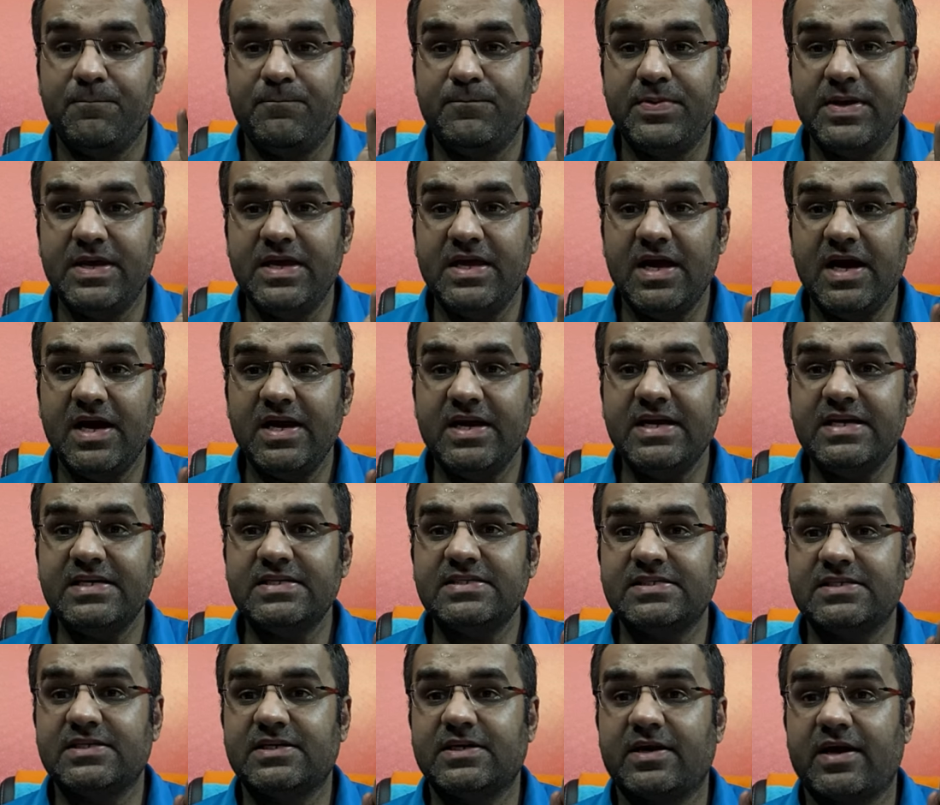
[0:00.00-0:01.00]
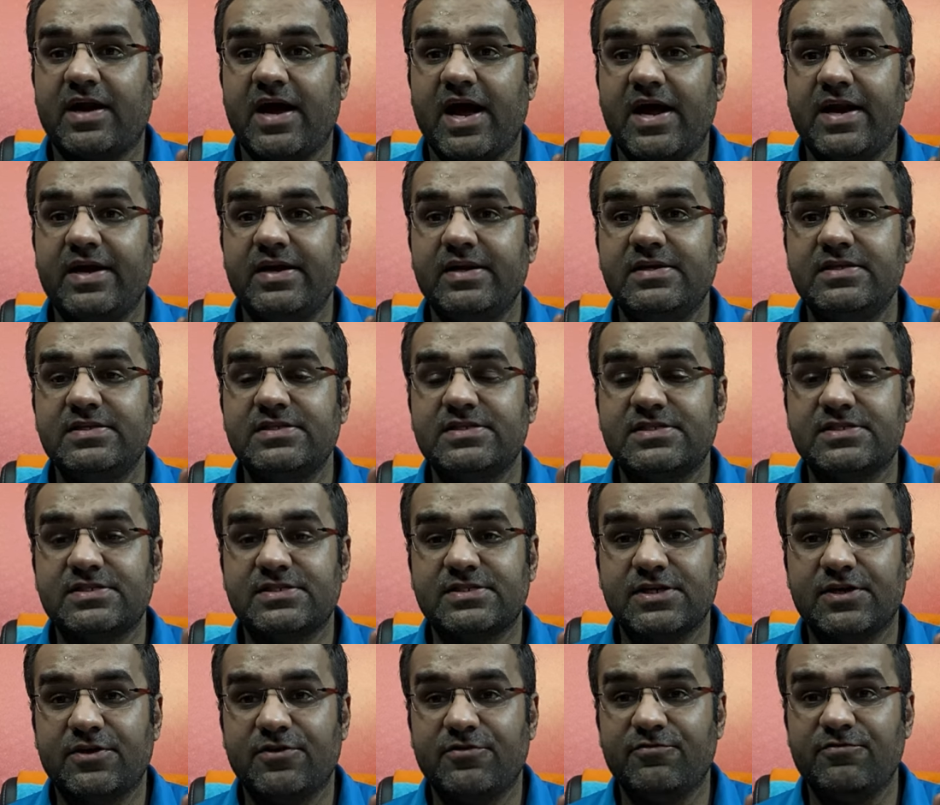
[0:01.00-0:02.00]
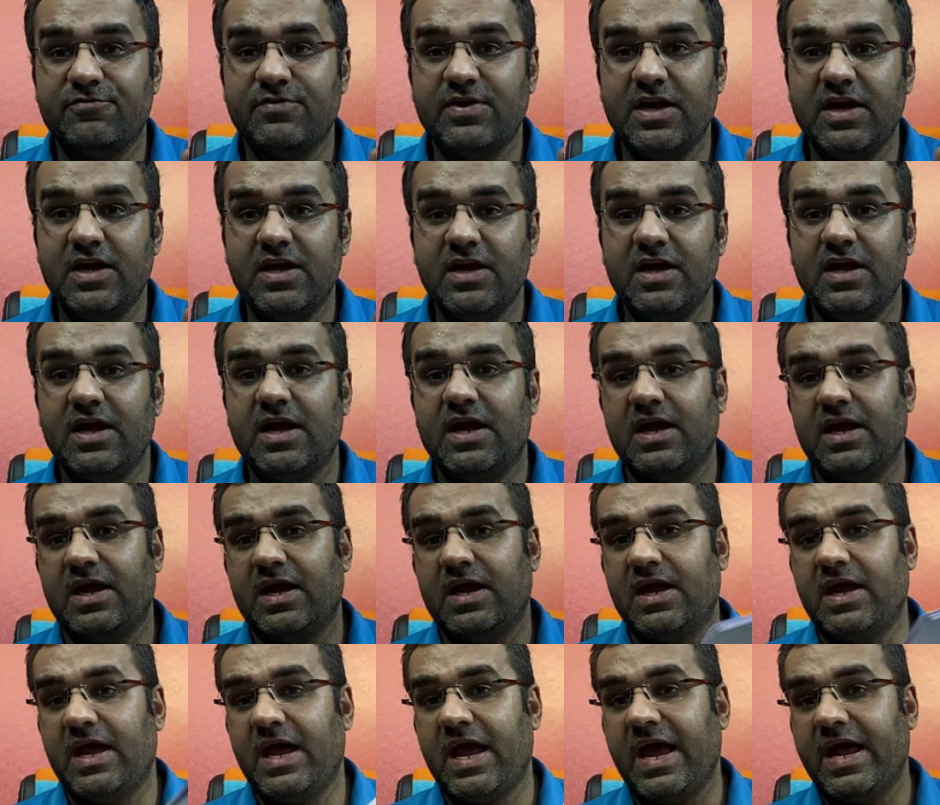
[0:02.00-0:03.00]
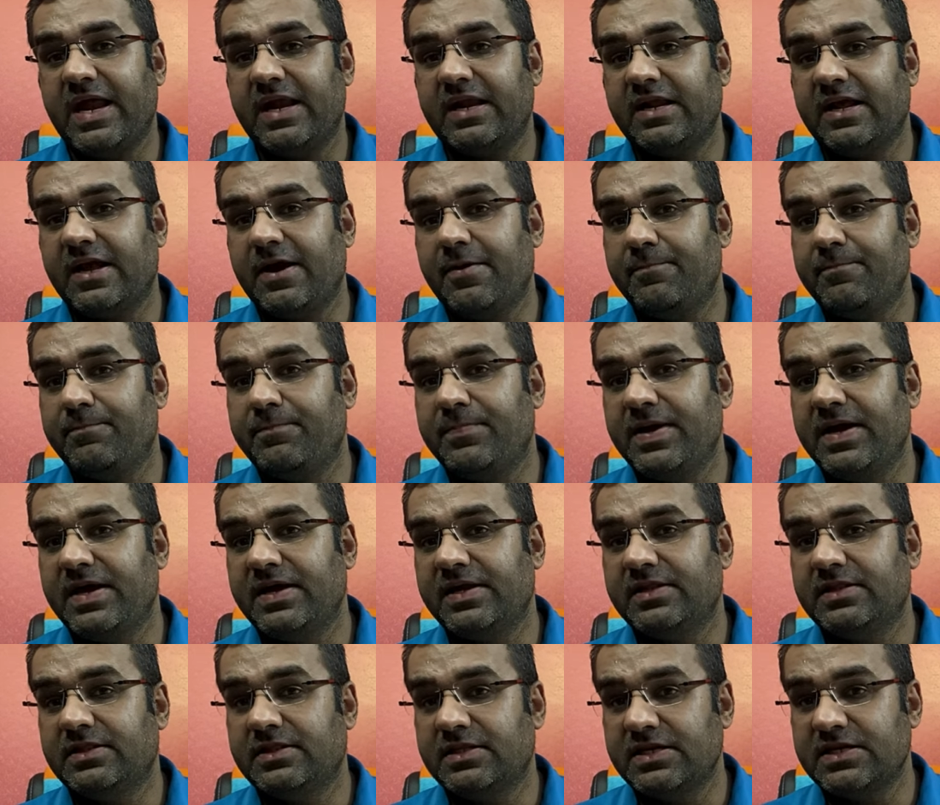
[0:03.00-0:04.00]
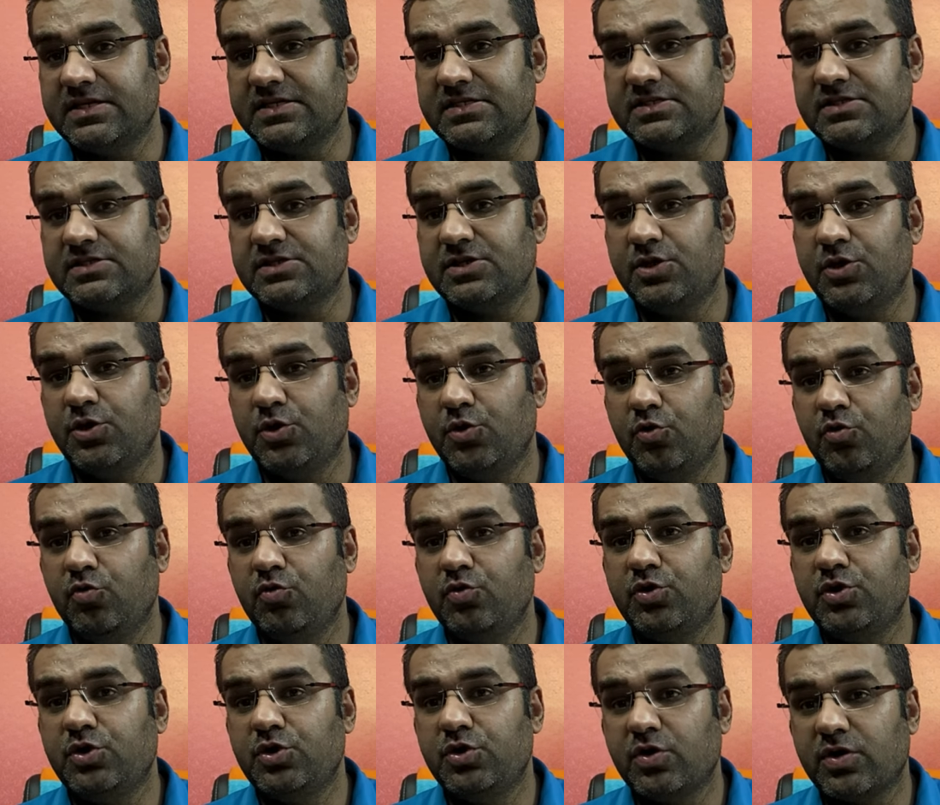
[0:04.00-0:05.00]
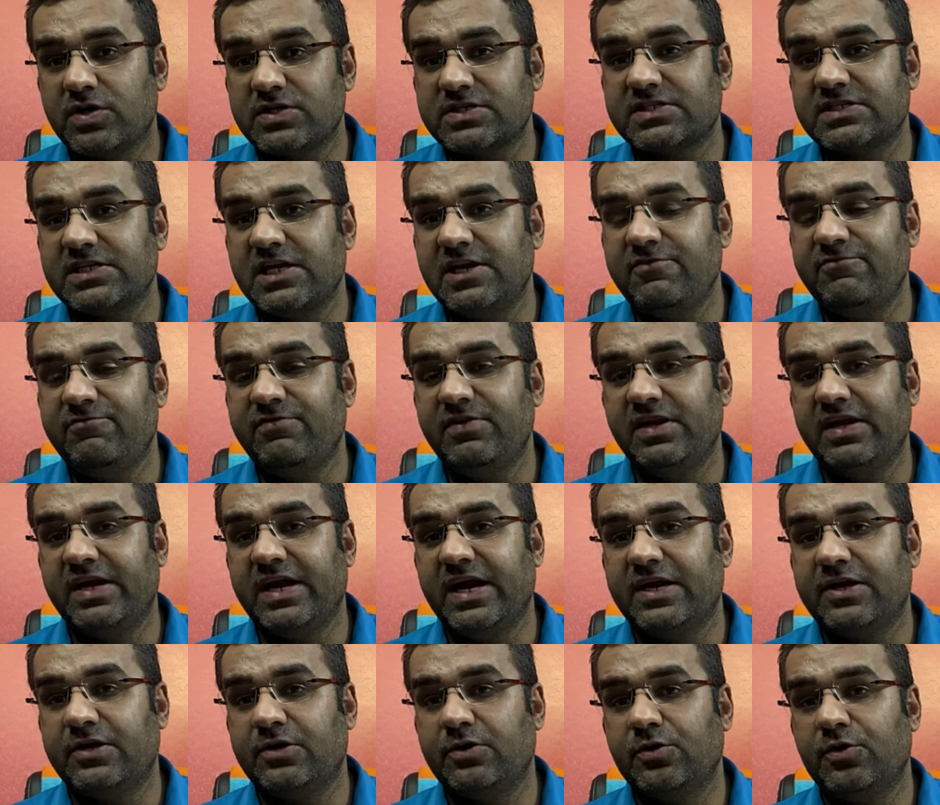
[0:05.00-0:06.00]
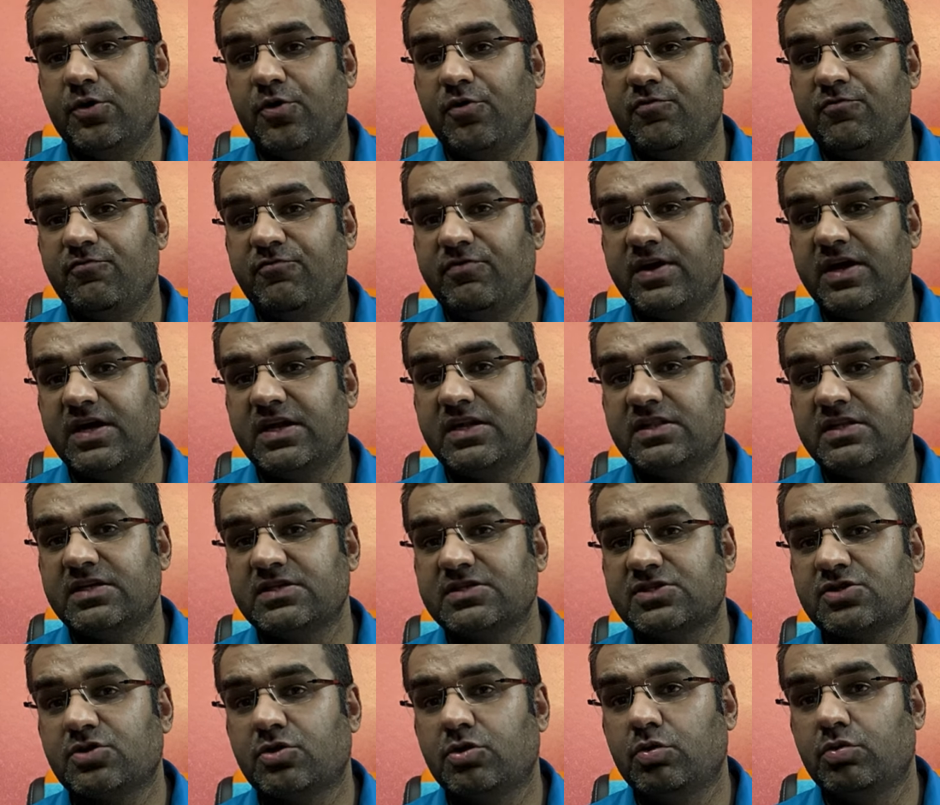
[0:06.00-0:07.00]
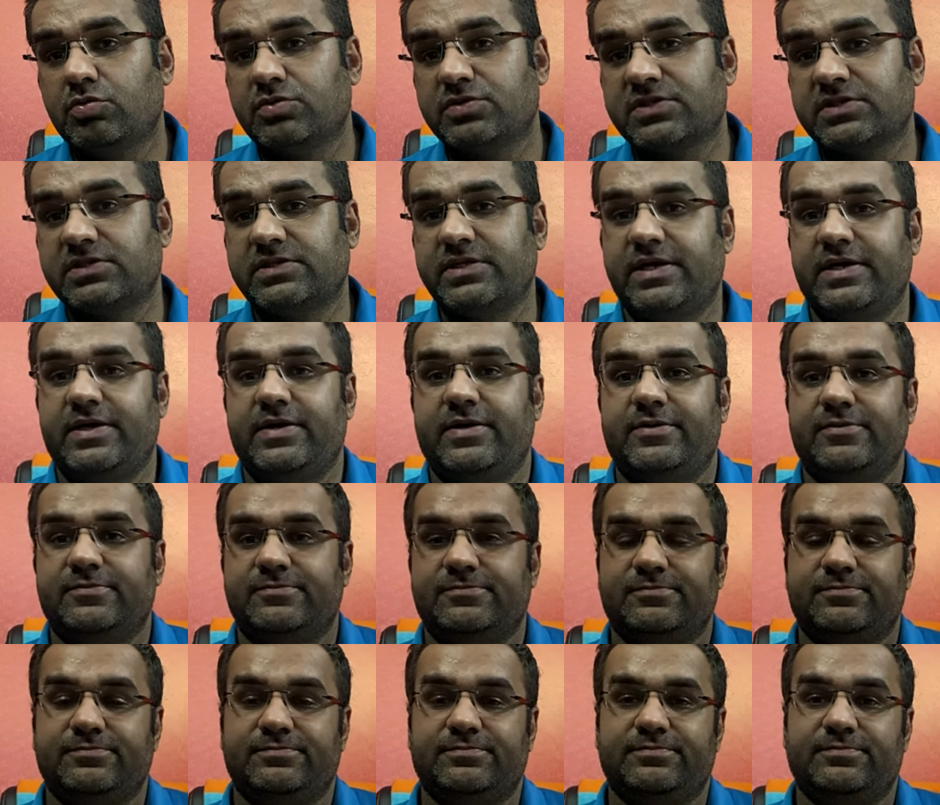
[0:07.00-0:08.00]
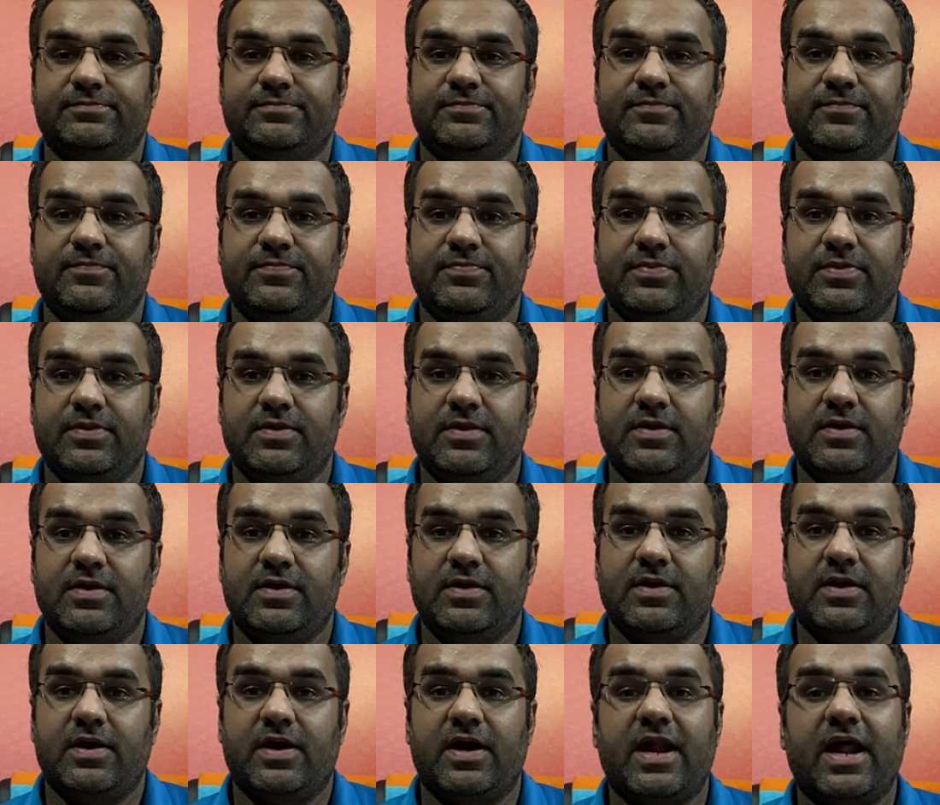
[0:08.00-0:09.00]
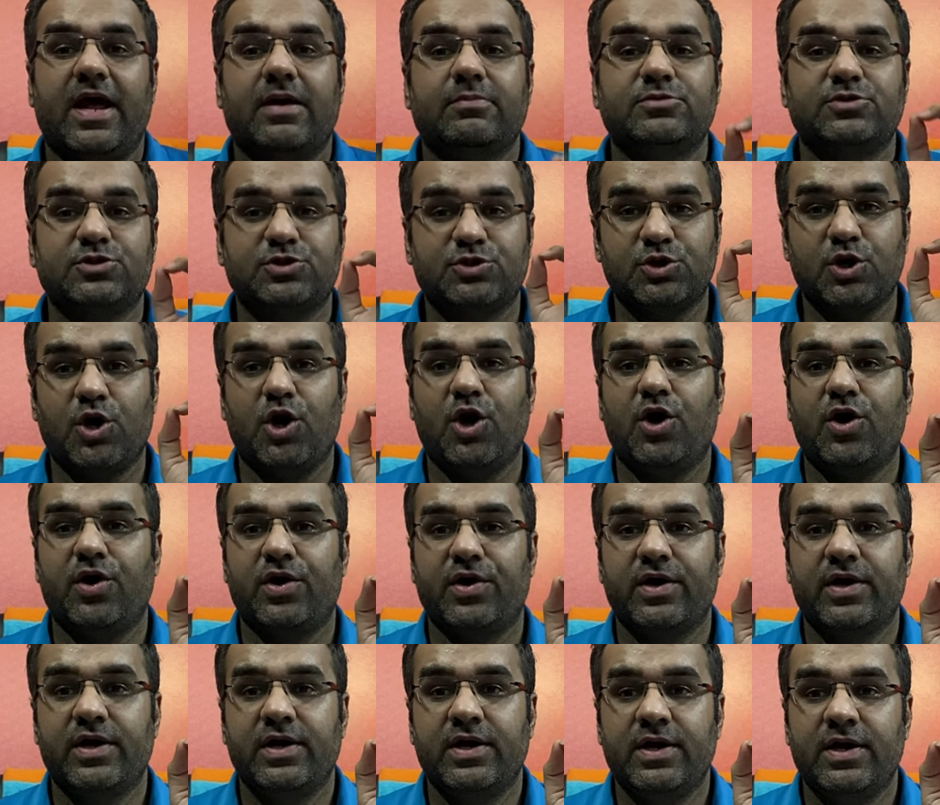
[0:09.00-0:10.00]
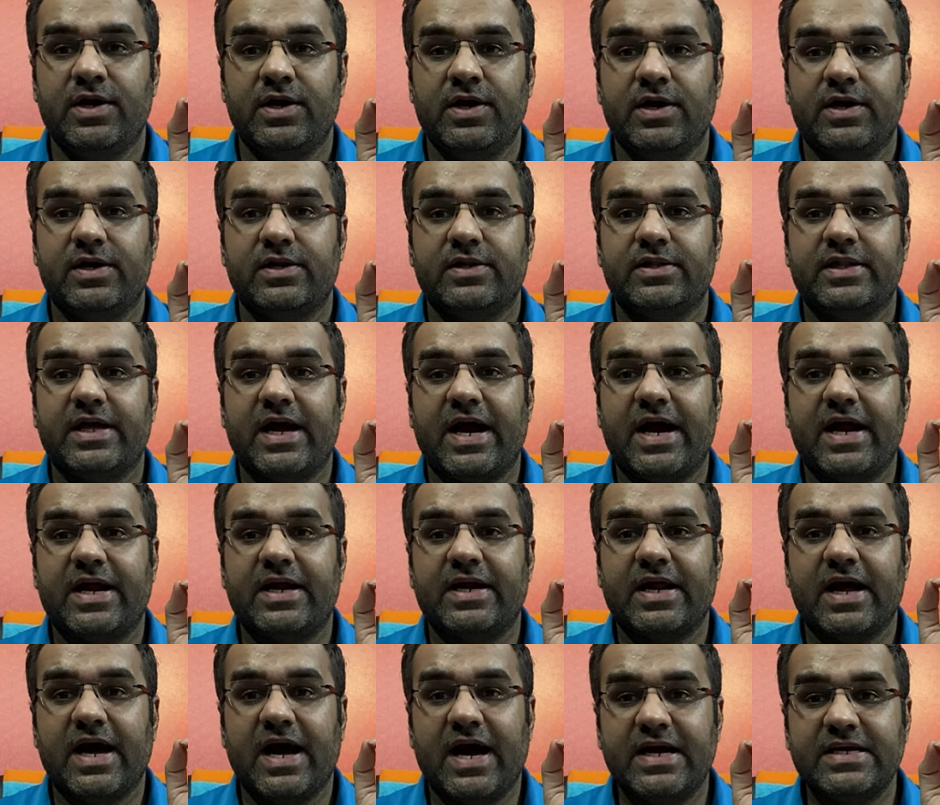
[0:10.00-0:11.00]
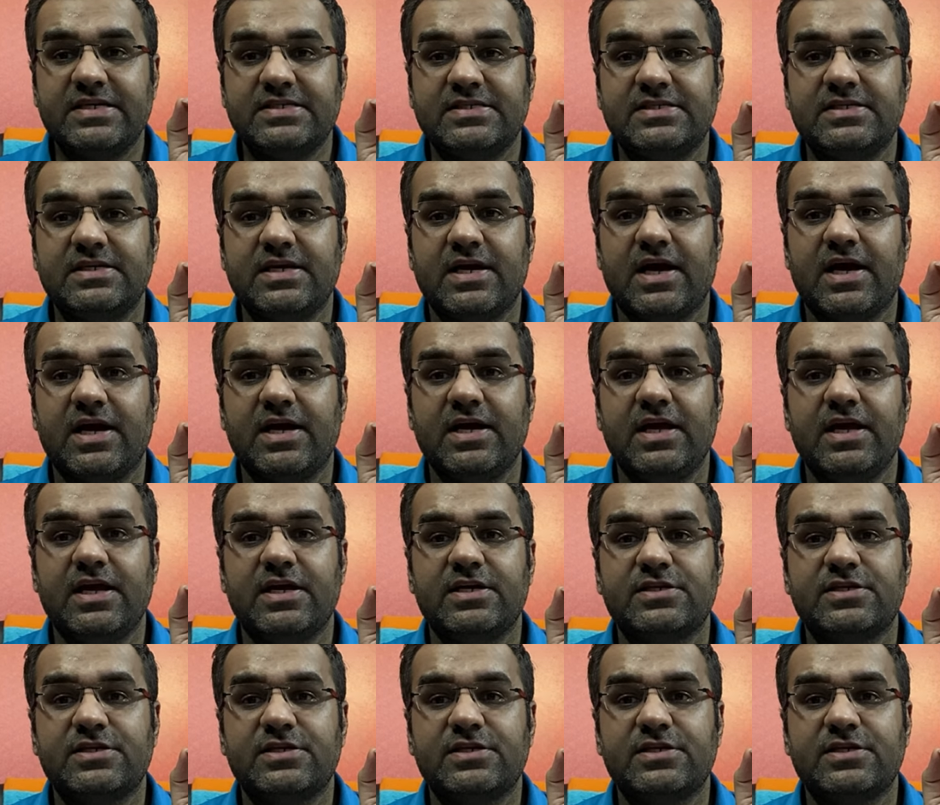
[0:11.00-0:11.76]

BIS triennial survey, and compare this, you yourself will get to know where this course stands. I'm sure that ICAI